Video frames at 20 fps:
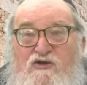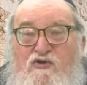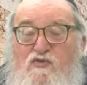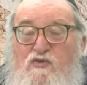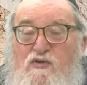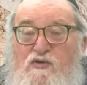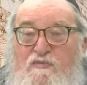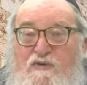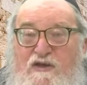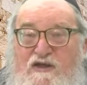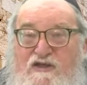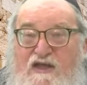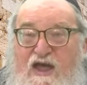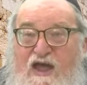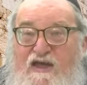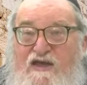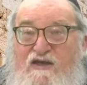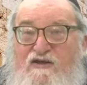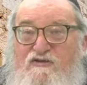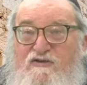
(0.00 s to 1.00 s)
You will be
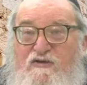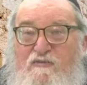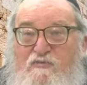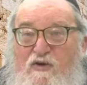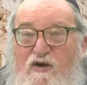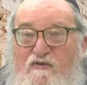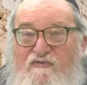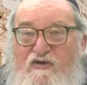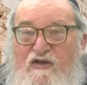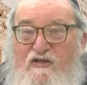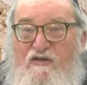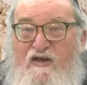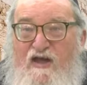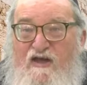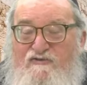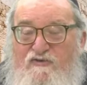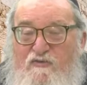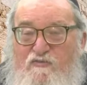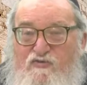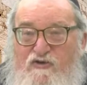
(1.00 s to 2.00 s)
taken to Bavel
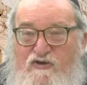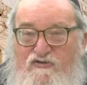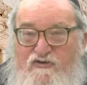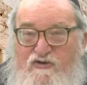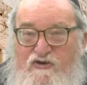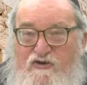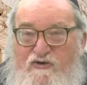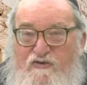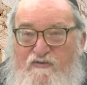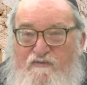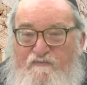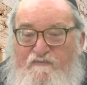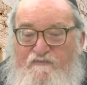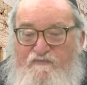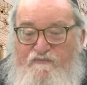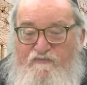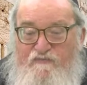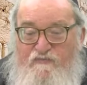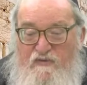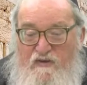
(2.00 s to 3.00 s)
as a prisoner.
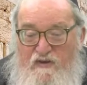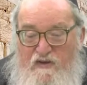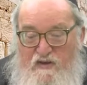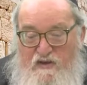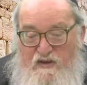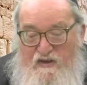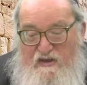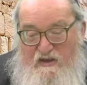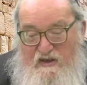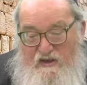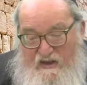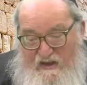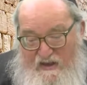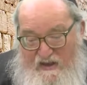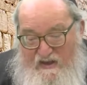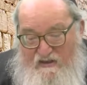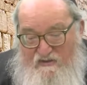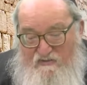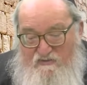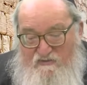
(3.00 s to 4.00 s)

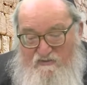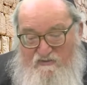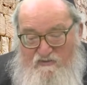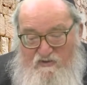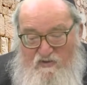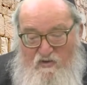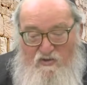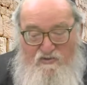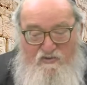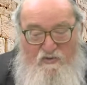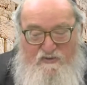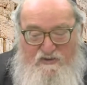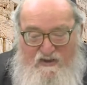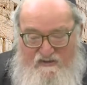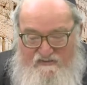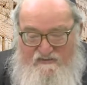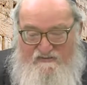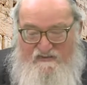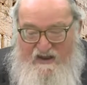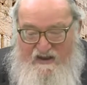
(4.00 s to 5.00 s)
And, although it
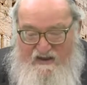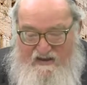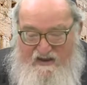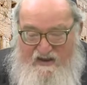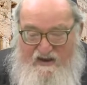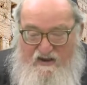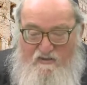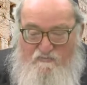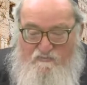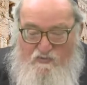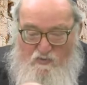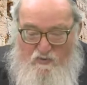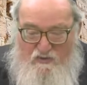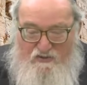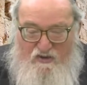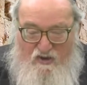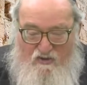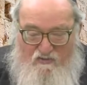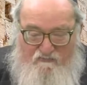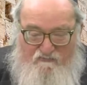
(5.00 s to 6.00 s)
doesn't say it here, but
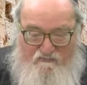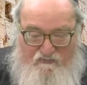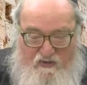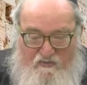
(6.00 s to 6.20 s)
we'll know